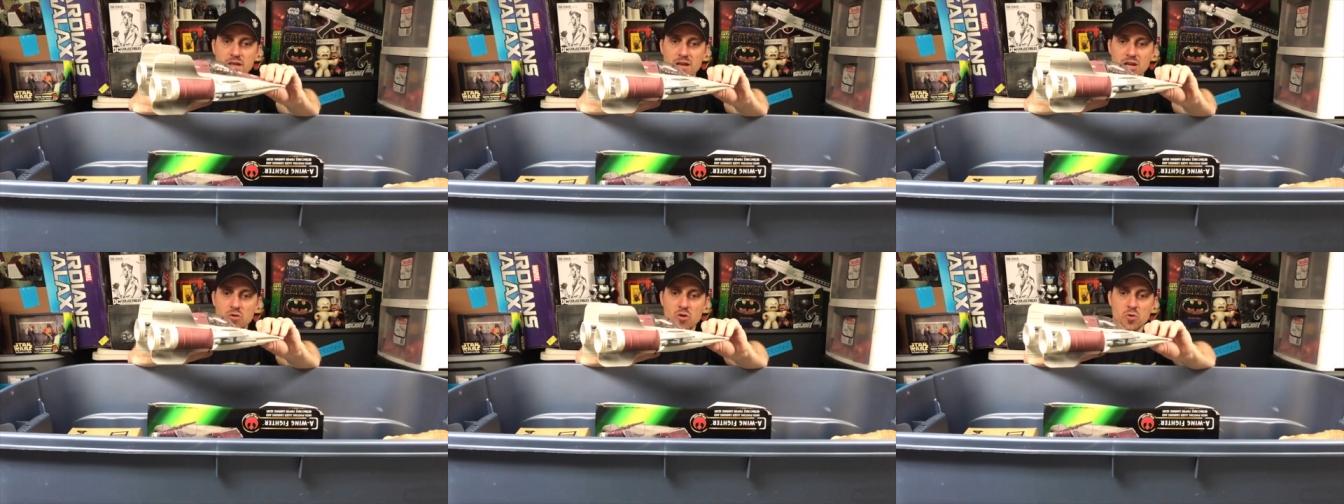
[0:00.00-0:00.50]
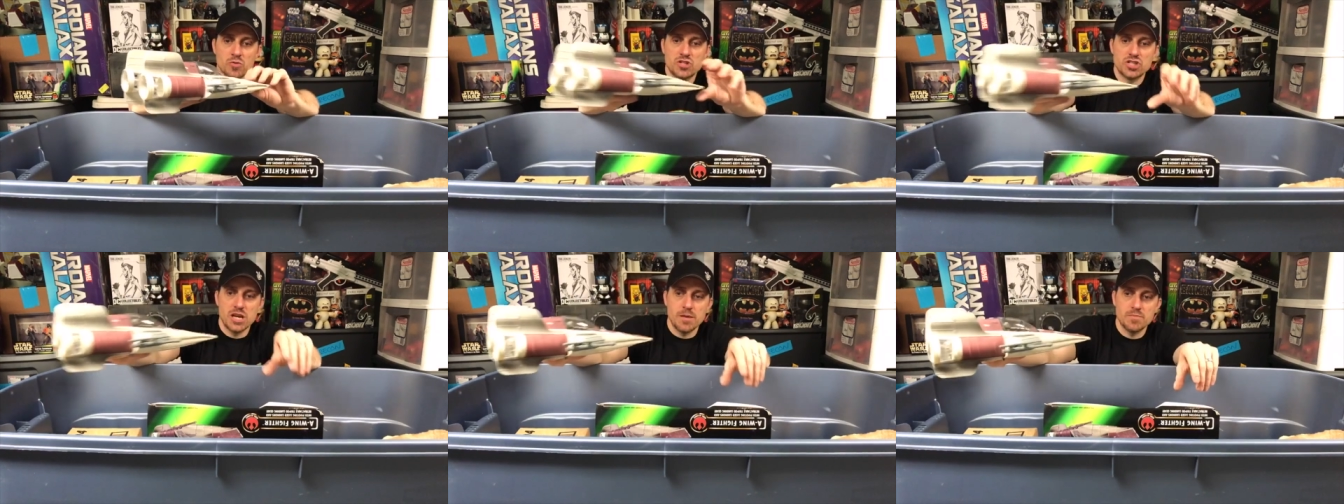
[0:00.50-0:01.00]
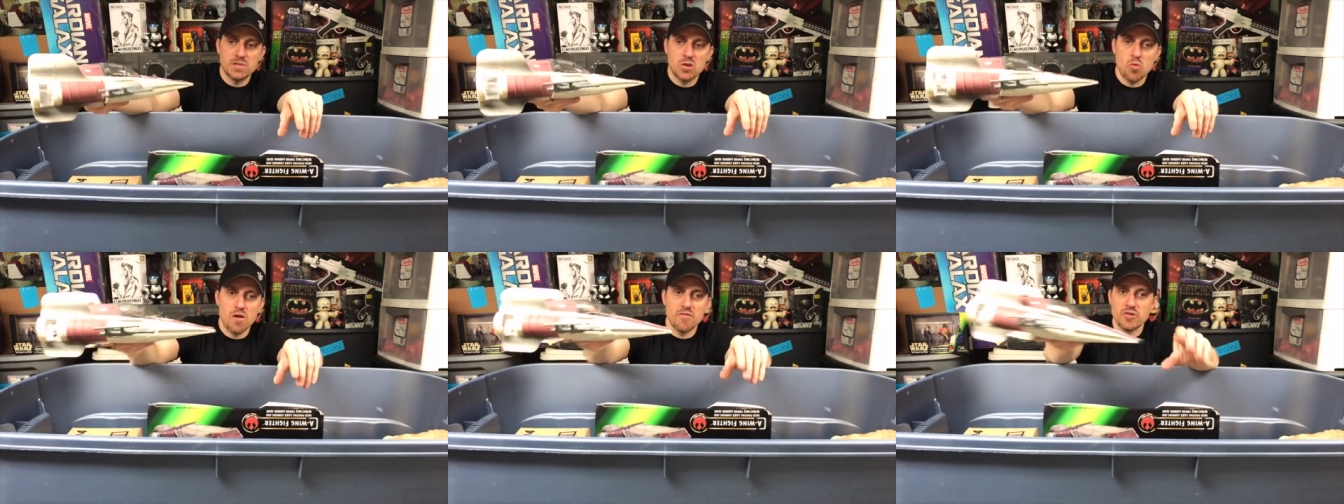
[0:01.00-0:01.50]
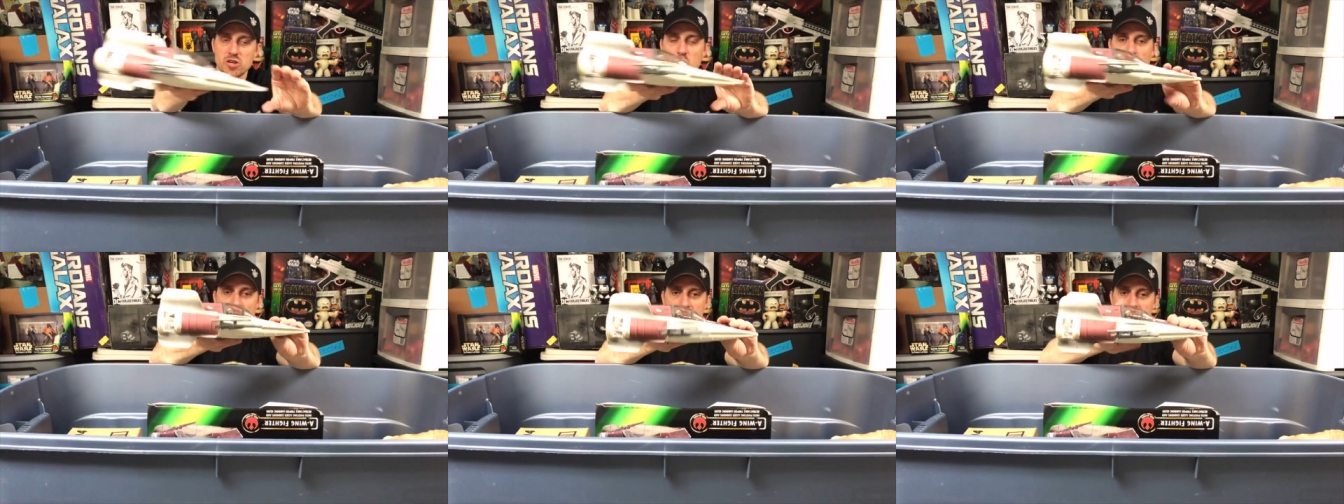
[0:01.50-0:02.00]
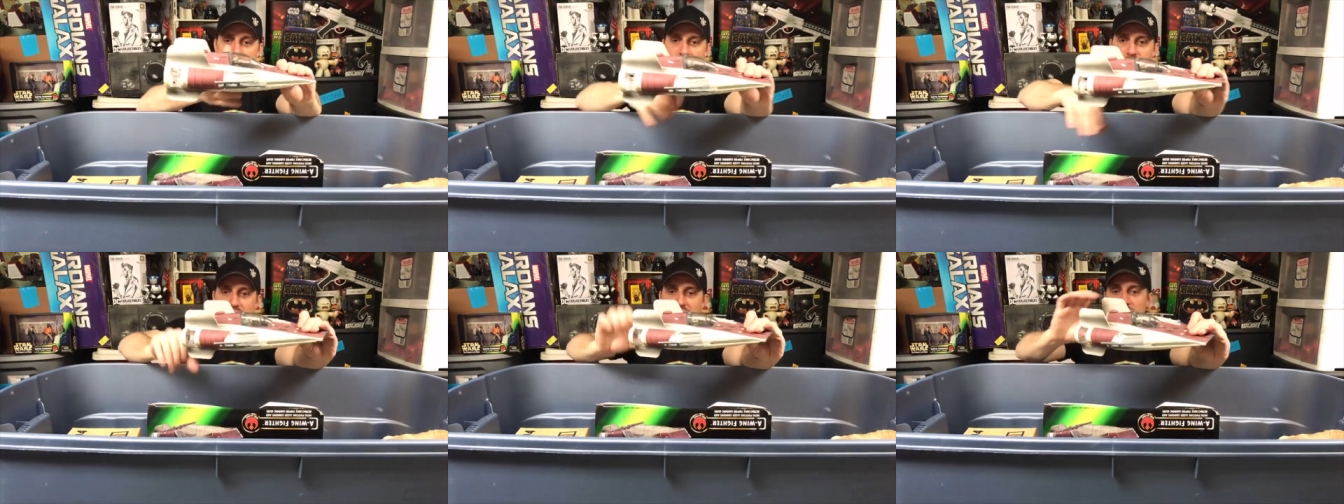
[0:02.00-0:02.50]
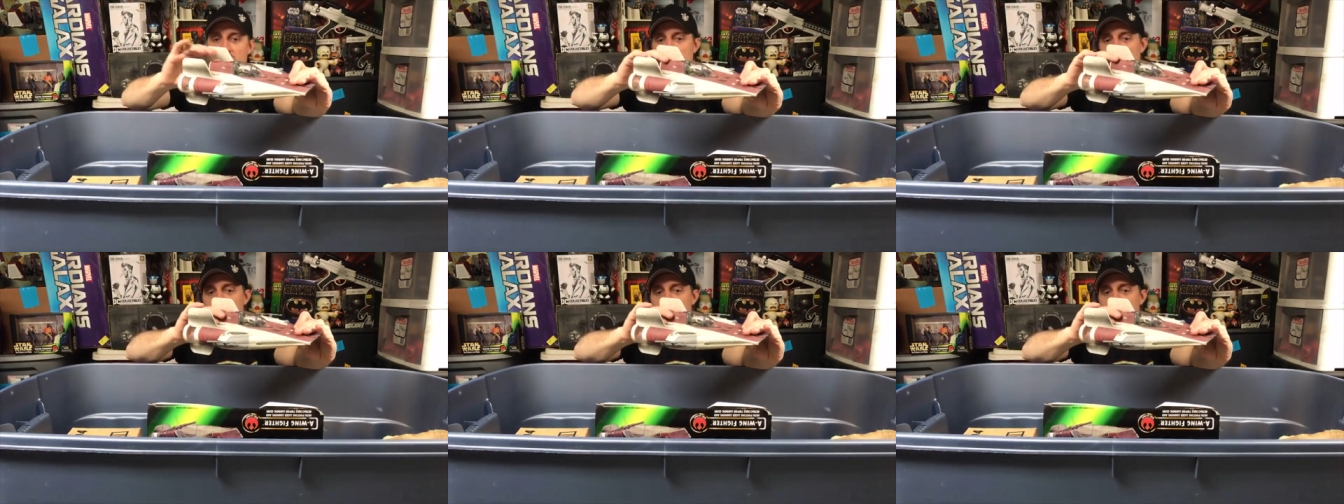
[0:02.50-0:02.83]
your own ship, go wherever you want, have your own